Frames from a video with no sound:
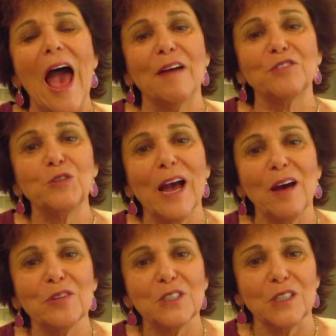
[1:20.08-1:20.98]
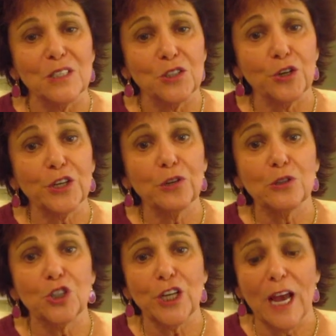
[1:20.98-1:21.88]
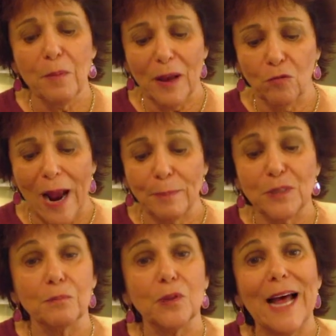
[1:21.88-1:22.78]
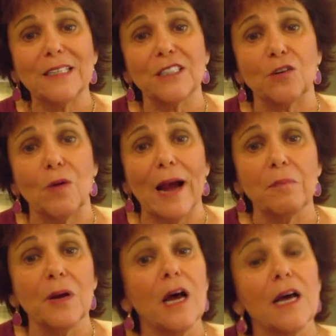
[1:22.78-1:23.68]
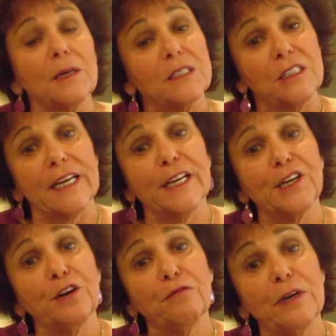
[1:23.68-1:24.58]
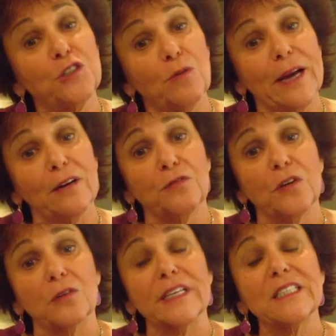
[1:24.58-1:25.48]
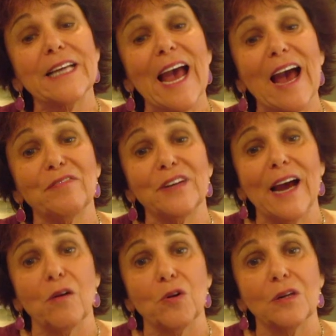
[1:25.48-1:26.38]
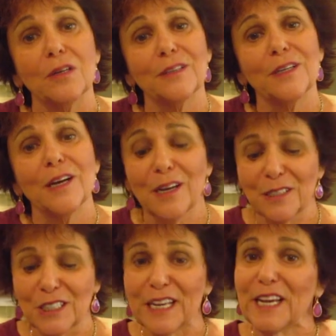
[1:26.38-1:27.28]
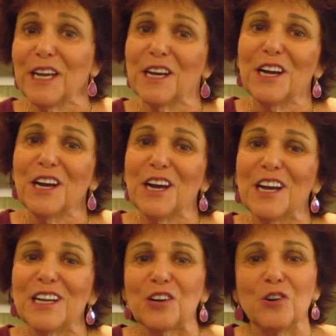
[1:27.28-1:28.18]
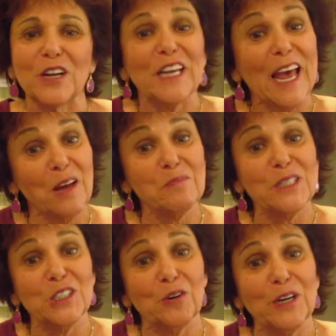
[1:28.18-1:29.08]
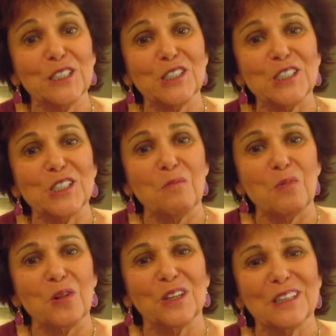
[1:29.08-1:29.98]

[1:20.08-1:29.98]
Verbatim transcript: After you have this in a circular shape and wrapped in plastic wrap, stick it in your refrigerator for at least a half an hour. See? Cooking can be seriously simple.